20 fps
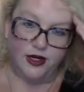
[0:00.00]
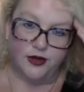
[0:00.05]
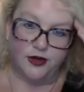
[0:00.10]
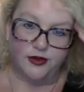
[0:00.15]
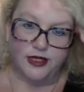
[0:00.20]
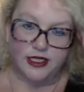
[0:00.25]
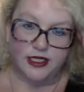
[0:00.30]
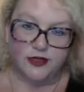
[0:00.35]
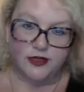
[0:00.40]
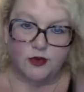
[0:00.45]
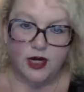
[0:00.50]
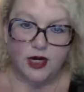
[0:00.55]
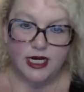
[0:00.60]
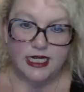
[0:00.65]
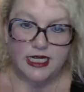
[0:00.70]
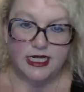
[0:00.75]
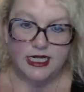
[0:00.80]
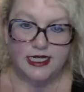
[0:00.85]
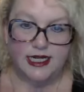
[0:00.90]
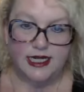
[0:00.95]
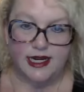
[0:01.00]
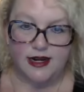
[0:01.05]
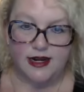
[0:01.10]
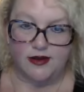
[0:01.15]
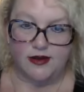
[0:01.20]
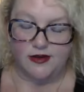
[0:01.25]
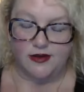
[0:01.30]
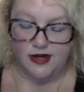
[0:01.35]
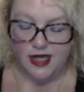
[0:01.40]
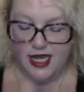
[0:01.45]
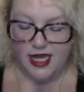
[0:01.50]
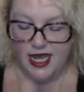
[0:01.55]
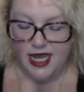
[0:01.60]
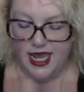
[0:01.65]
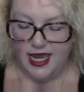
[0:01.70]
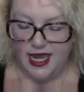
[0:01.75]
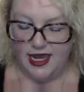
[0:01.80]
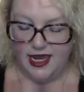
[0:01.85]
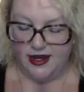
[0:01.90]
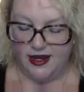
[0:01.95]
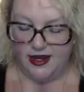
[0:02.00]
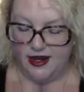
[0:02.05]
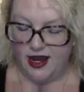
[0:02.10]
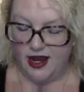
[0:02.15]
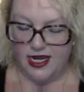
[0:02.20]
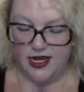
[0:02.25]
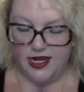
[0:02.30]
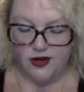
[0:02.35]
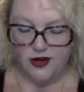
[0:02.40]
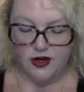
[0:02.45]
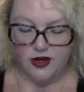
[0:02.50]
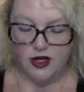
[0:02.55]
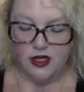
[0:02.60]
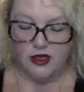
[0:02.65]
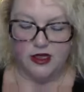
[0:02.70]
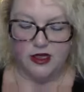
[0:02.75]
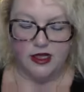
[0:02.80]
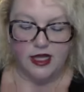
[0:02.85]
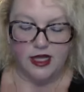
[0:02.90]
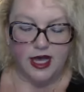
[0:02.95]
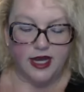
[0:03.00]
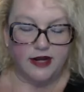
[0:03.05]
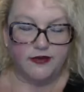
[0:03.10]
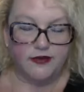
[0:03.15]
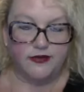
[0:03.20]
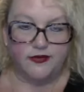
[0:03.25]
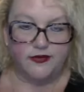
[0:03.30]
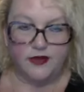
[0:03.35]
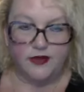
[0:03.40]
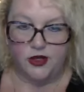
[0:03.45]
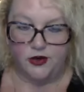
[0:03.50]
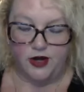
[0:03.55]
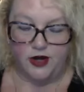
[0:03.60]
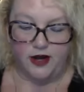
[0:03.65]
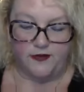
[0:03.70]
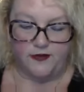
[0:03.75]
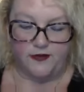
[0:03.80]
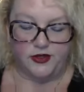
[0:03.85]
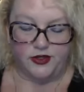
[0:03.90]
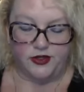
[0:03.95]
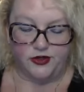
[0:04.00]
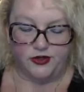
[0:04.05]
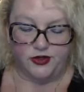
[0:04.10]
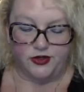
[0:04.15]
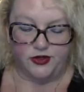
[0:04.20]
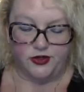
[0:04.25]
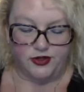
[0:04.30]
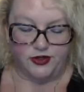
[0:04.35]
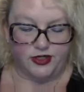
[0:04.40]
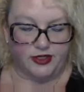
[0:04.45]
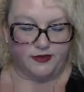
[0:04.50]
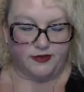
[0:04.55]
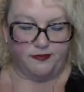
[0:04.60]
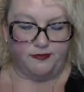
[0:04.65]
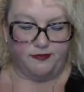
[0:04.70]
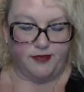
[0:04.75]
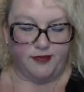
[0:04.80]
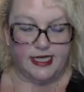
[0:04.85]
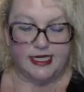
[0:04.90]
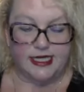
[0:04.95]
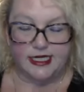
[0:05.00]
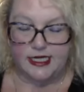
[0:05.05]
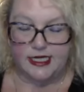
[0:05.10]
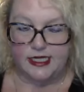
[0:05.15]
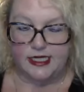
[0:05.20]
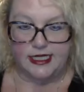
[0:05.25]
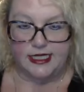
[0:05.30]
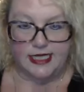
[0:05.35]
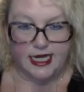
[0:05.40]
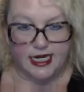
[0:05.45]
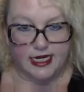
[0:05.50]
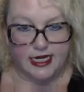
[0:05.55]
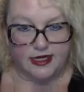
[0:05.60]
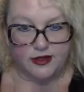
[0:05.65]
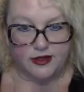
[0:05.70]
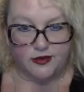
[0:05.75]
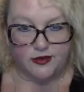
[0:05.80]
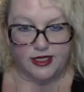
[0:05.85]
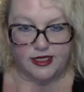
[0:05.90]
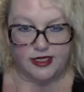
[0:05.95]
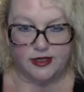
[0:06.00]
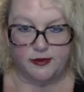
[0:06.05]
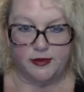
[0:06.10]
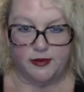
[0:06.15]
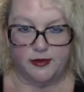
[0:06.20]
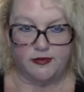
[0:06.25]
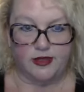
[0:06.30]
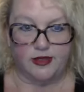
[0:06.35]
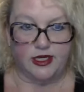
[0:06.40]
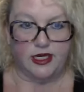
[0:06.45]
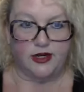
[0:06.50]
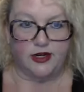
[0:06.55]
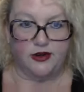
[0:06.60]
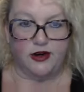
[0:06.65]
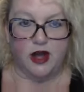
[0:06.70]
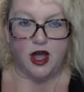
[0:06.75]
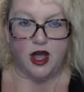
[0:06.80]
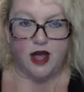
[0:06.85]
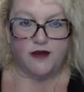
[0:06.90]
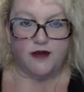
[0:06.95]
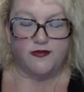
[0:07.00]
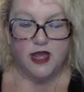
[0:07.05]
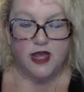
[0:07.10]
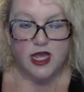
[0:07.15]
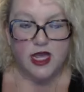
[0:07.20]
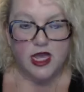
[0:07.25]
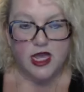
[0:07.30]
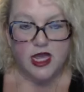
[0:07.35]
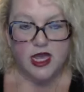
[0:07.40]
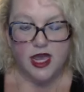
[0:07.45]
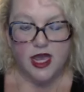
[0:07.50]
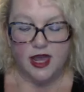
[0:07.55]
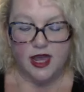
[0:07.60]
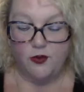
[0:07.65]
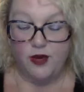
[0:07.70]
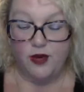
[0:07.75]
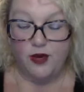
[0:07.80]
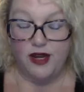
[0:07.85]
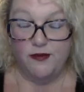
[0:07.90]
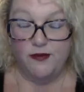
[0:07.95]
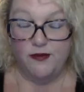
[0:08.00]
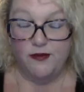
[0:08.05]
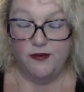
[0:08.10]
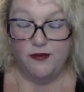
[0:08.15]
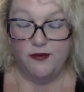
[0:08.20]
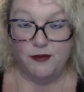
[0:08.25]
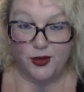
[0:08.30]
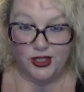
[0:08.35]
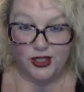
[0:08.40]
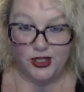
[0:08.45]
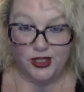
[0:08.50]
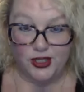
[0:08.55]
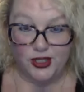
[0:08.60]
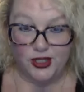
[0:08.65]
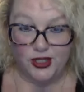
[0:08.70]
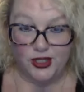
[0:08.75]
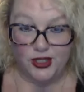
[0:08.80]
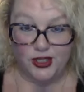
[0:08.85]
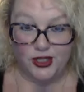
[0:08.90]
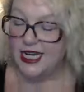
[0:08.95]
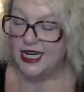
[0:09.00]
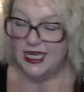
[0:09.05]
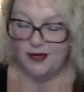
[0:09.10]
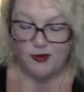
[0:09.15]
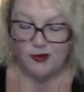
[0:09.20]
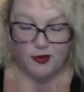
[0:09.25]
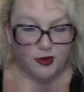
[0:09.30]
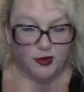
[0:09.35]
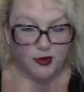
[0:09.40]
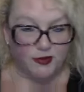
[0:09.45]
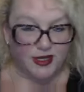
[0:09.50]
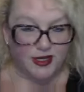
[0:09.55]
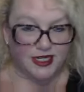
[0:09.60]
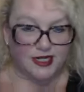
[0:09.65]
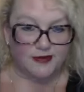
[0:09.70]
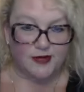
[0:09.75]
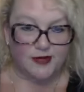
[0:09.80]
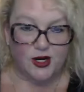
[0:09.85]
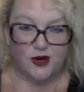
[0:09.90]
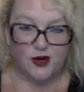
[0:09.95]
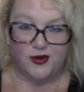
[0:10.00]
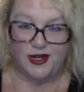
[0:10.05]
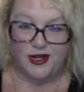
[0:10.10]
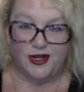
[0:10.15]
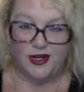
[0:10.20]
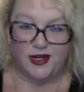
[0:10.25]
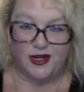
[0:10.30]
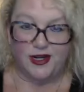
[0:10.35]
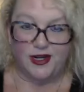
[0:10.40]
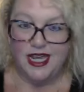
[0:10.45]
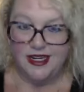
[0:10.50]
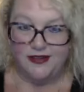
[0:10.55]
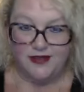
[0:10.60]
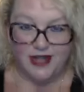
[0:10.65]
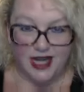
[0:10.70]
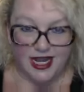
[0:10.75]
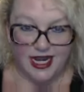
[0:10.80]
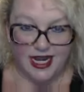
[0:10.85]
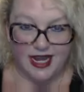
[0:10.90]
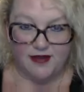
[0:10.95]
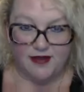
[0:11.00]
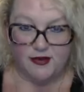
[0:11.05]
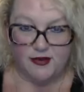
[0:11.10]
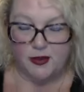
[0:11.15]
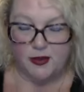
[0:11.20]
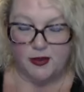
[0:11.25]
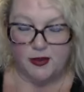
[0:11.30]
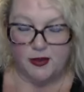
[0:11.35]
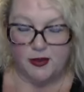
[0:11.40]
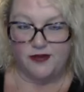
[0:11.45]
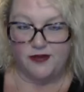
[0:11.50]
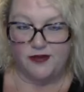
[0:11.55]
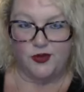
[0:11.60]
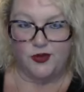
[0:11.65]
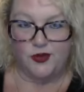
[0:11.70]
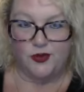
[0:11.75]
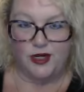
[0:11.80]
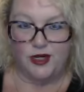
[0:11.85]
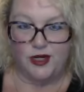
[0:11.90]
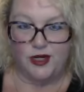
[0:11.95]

it's winding down, and I hear a lot of loan officers who are just basically taking the rest of the year off. And we've been pushing, you got to keep your momentum going. You've got to have a plan for